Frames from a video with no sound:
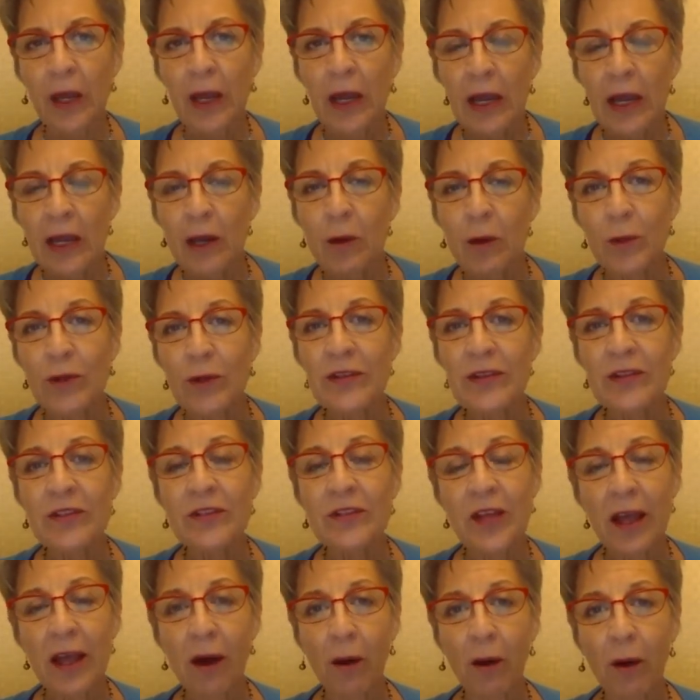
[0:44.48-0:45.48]
It was his
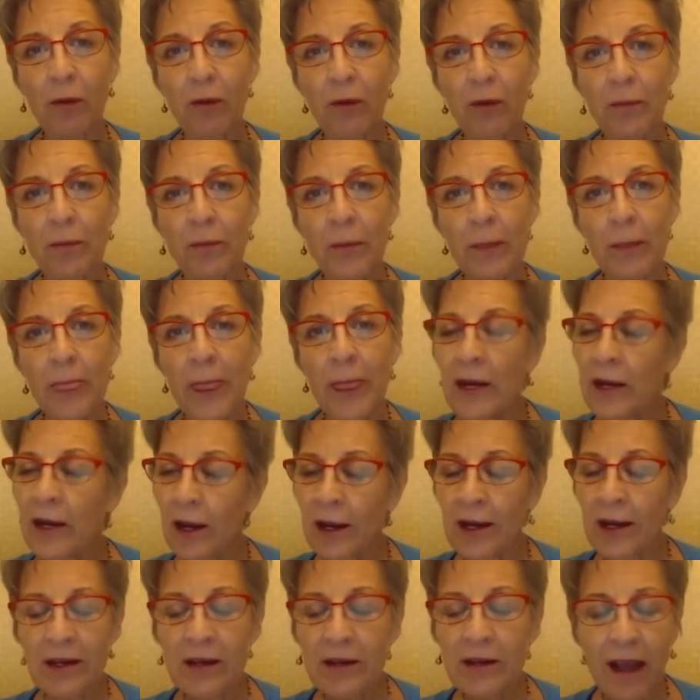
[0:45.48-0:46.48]
health. Now,
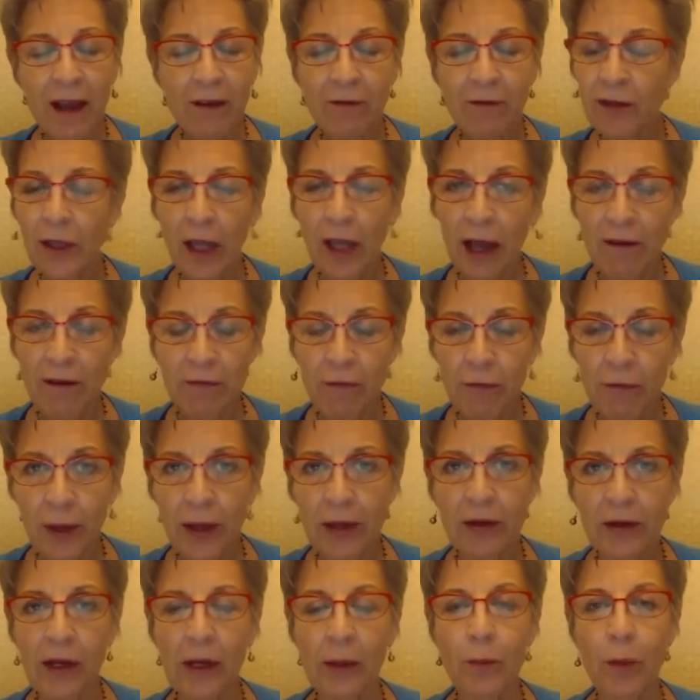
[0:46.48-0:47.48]
he didn't have a
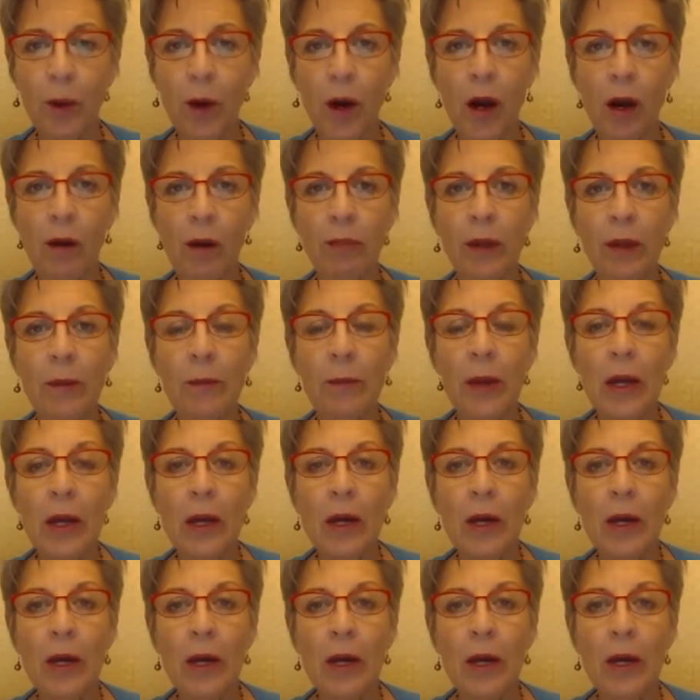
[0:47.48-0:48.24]
life-threatening problem,